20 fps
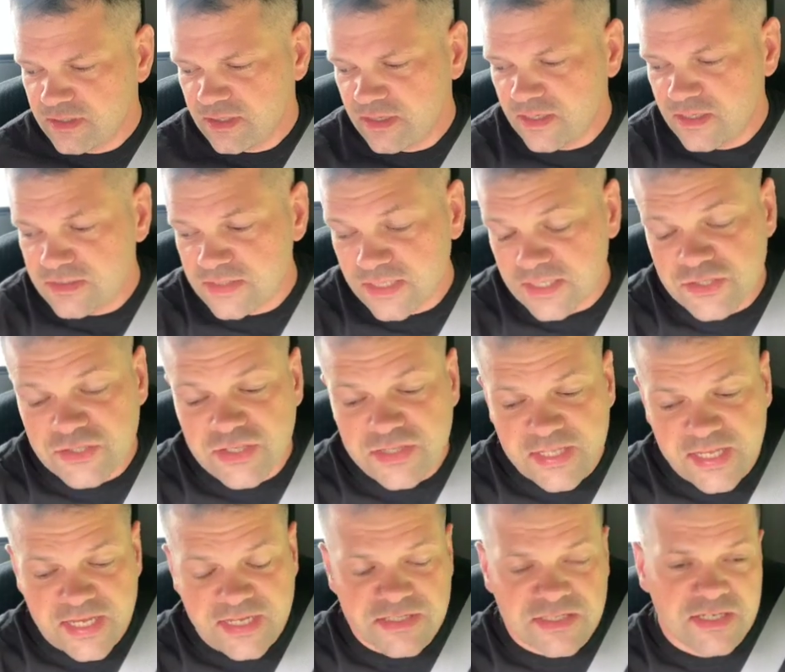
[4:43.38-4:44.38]
As I'm gonna shut
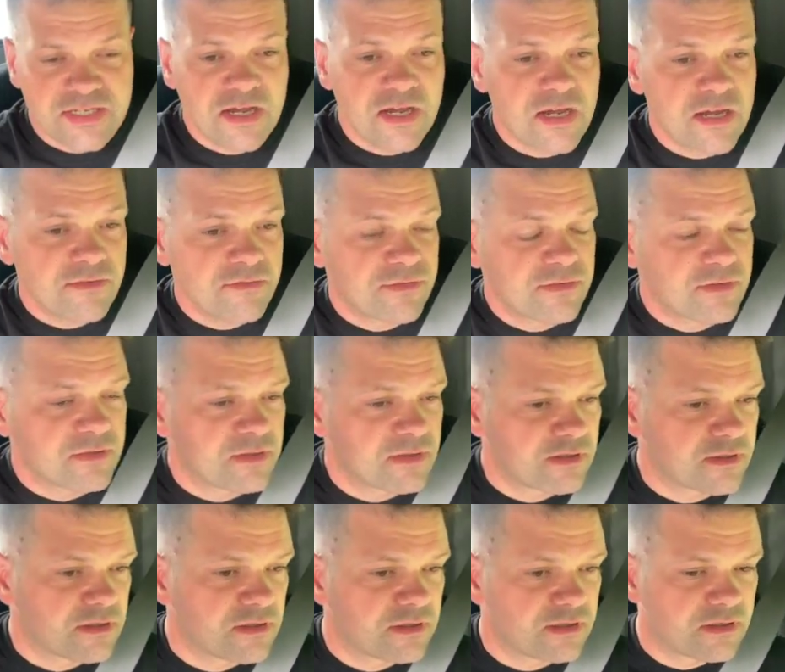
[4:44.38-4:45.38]
the AC off,
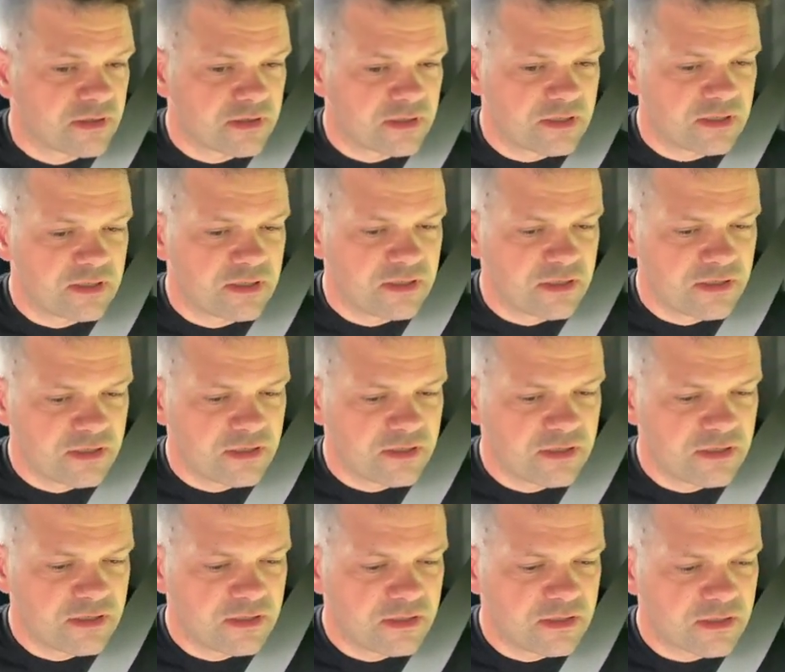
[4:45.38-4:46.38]

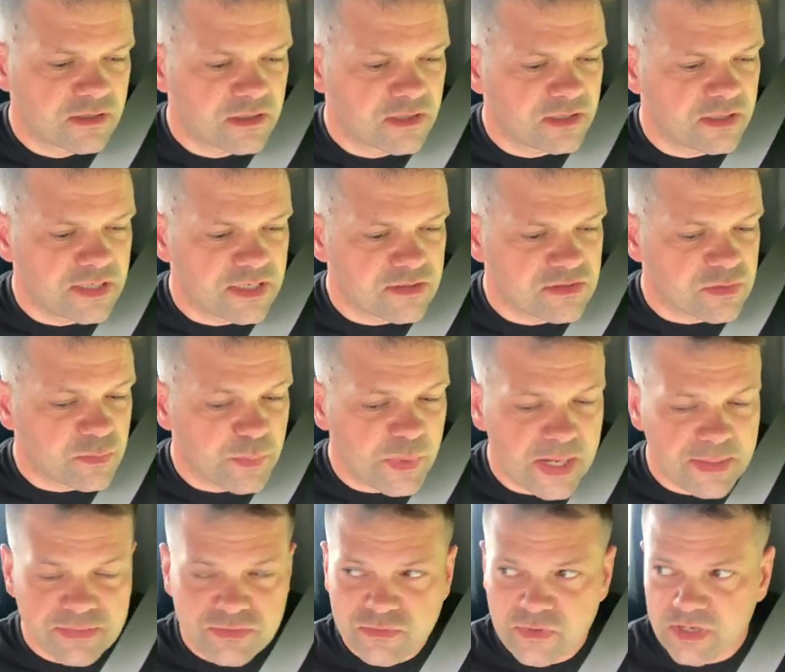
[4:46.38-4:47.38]
you can hear some
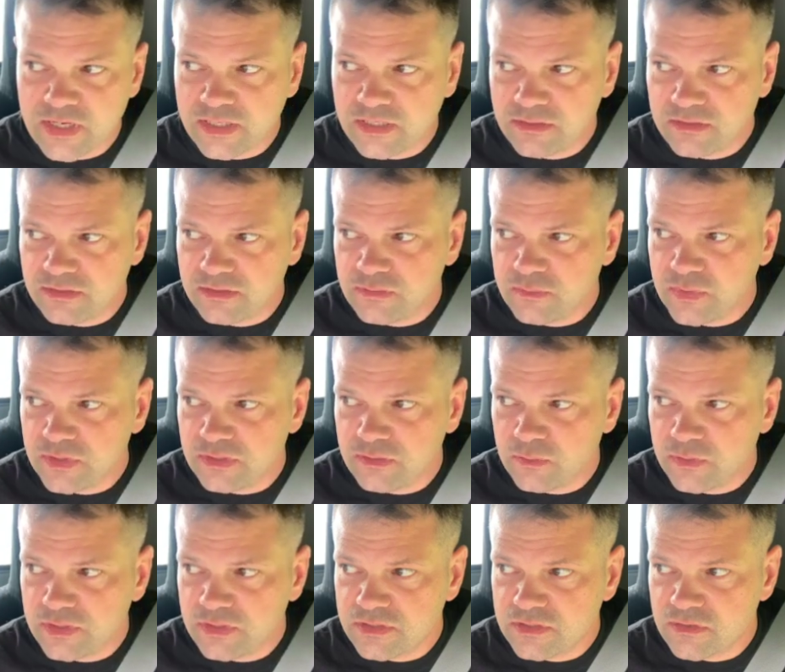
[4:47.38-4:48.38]
pumps running, a little bit of
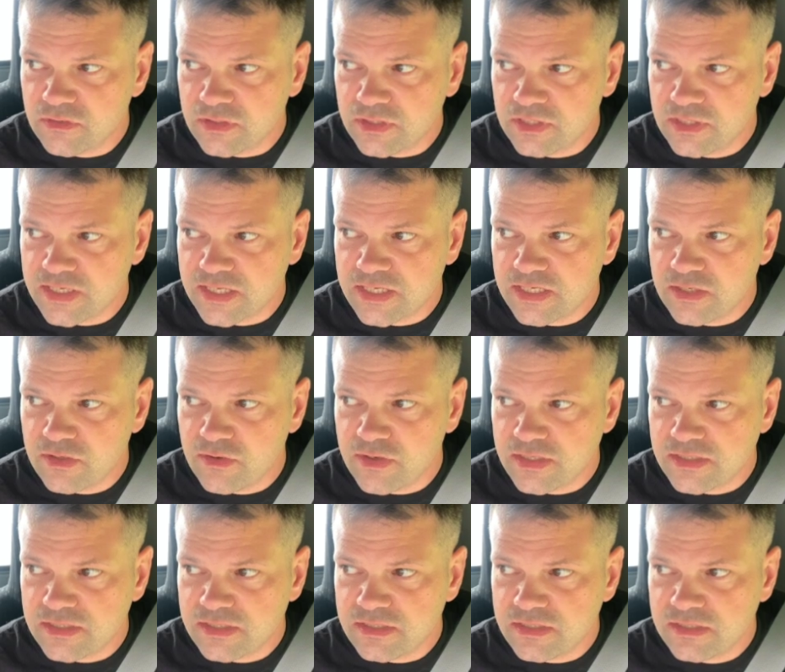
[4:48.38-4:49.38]
weird sort of clicking
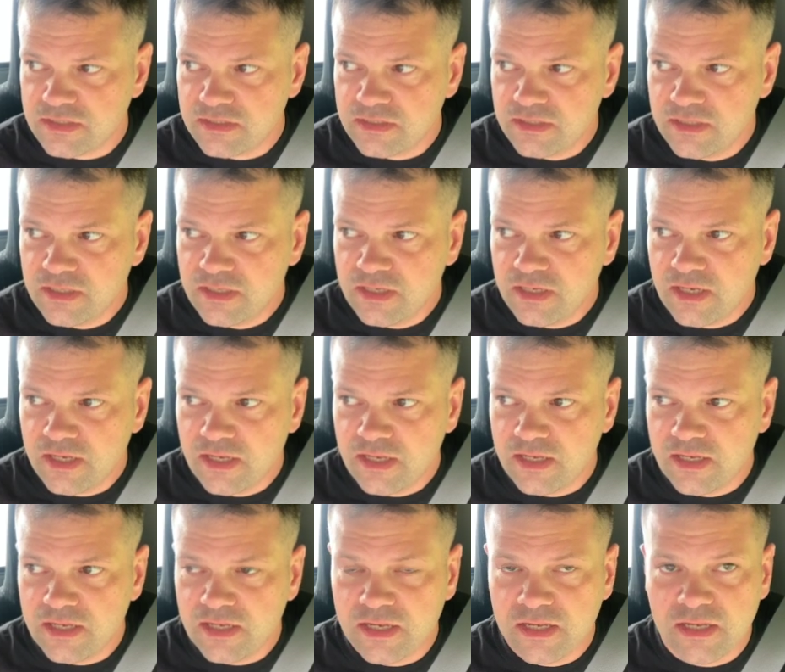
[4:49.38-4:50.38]
noises,
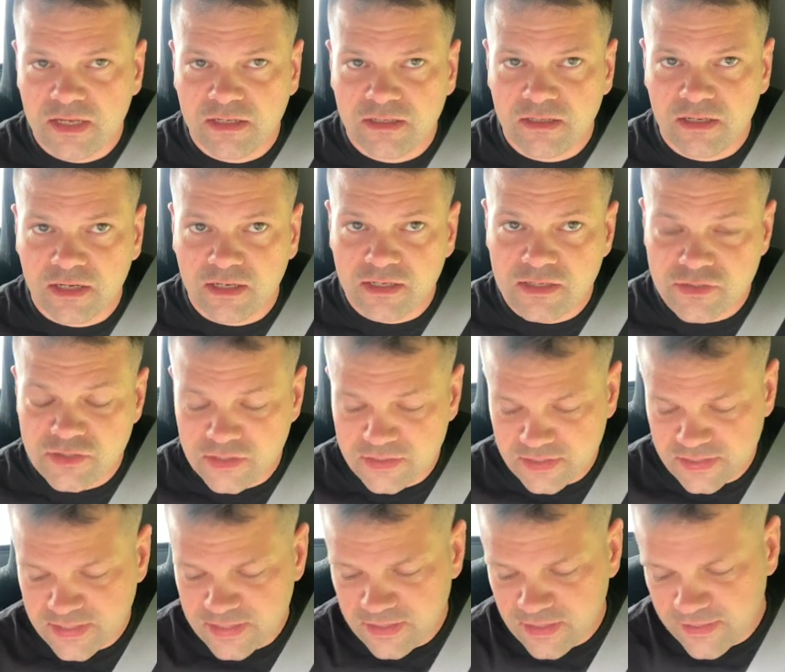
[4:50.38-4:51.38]
and I'm gonna shut
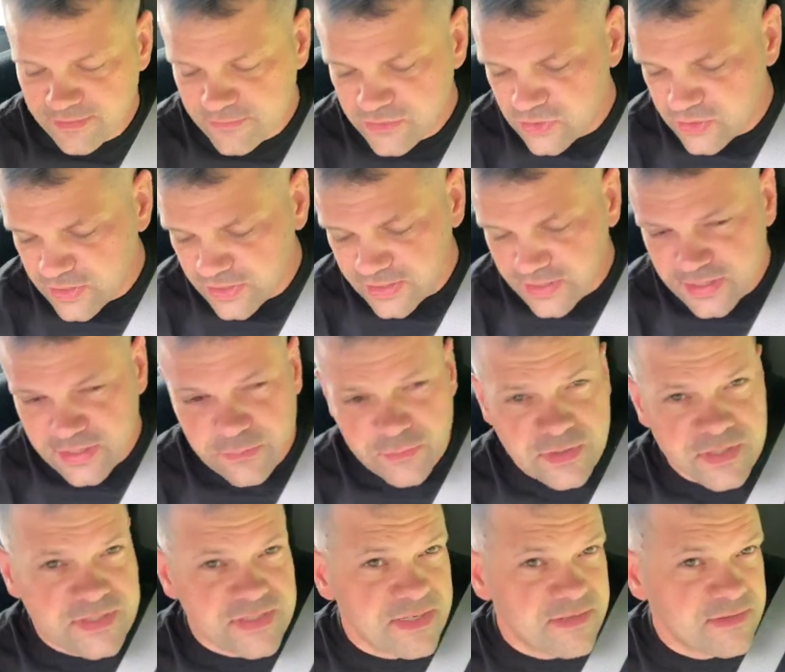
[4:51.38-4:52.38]
the key off so you can hear
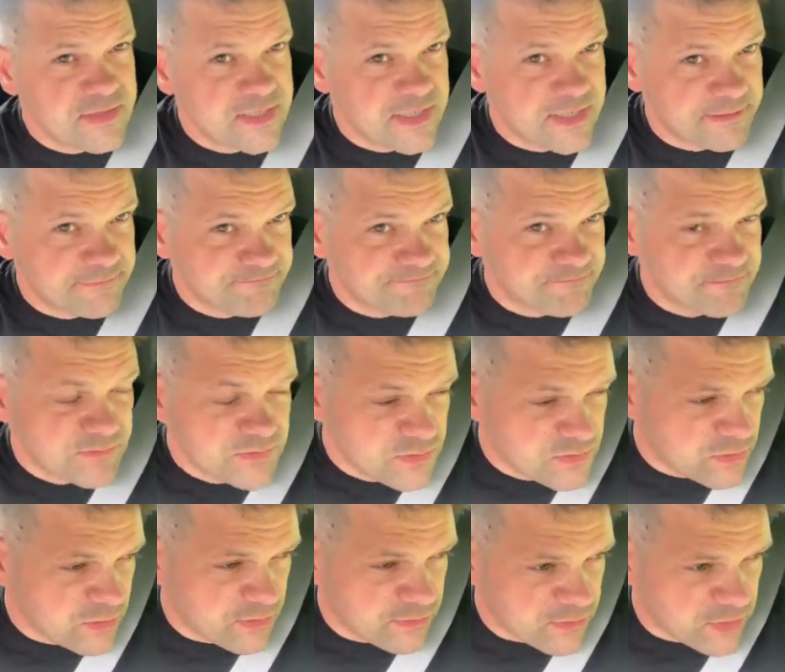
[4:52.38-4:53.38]
what it sounds like,
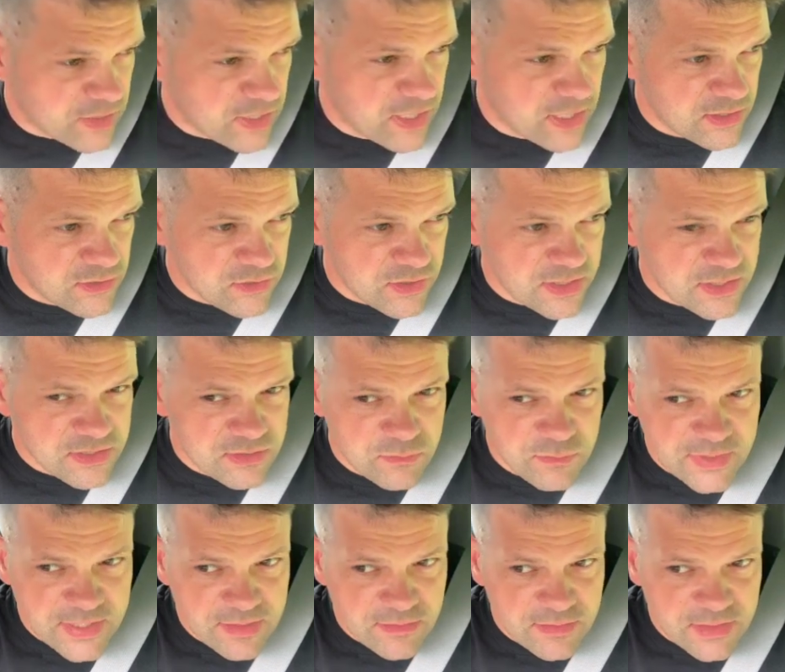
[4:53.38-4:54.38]
sort of for contrast,
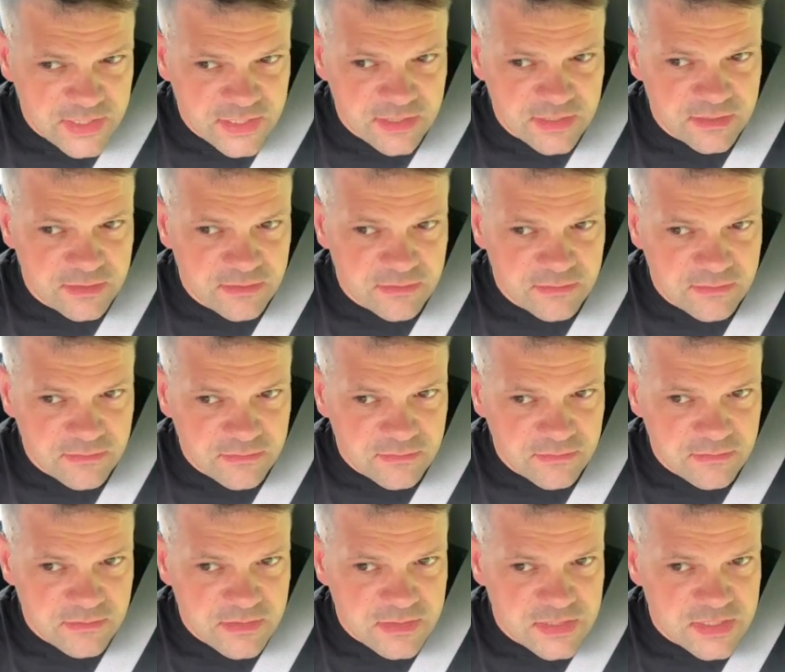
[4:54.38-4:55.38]
without the
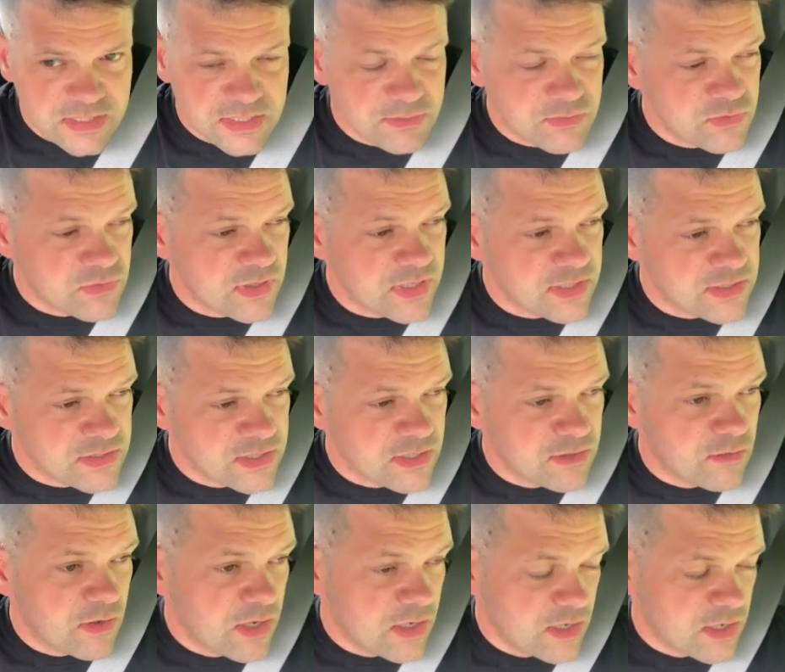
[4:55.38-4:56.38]
system's running.
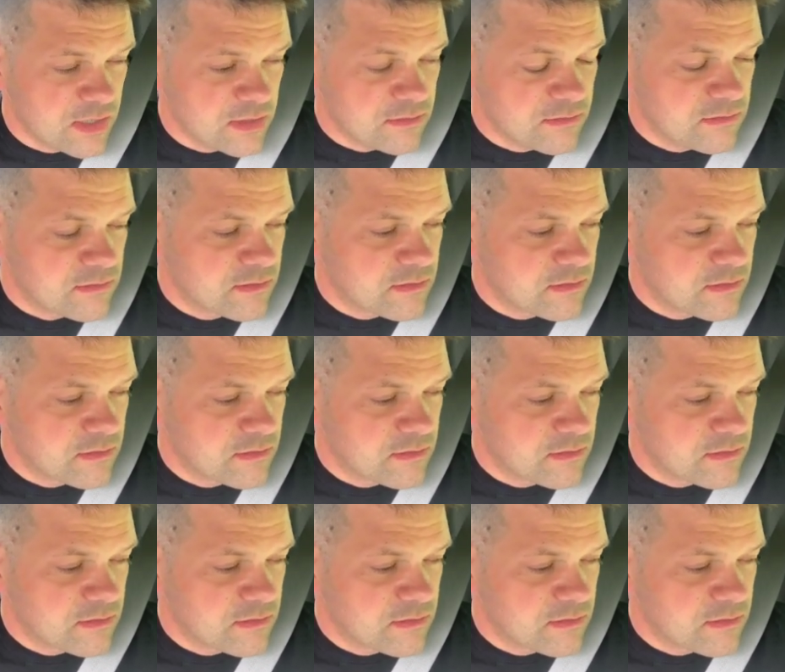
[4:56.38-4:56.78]
So on,